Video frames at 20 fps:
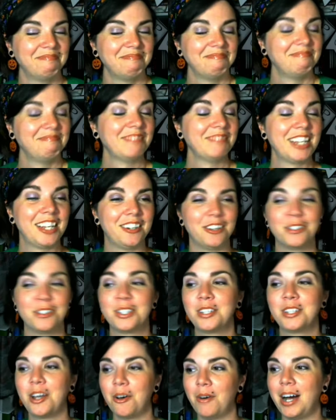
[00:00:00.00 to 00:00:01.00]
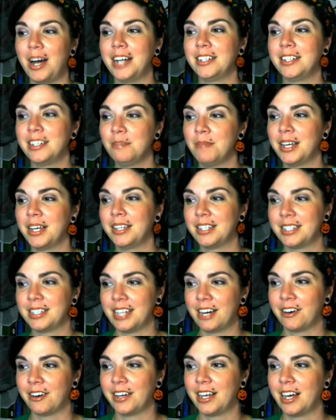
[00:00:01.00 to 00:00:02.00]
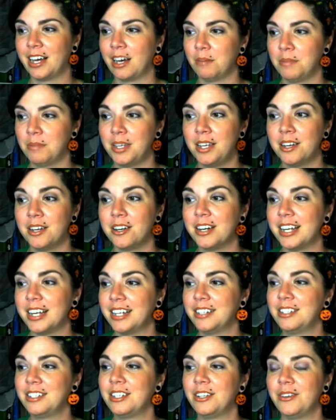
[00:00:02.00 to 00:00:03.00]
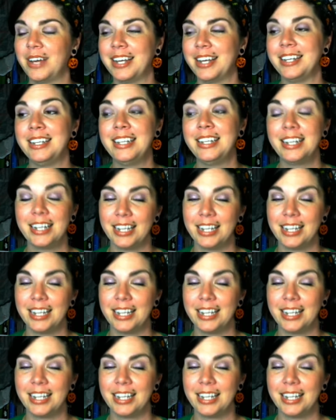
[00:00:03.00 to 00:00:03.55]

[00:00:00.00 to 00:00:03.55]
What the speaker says: I don't know. So I did make this area up here into a knitting